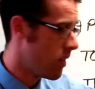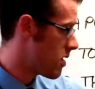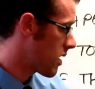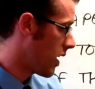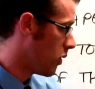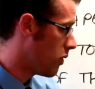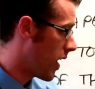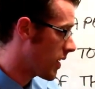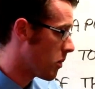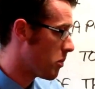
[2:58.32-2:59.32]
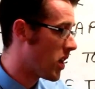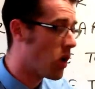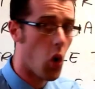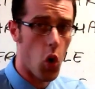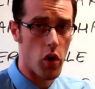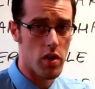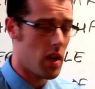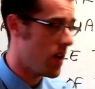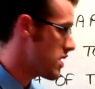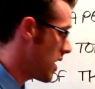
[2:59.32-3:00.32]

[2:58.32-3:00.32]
the scale factor because it's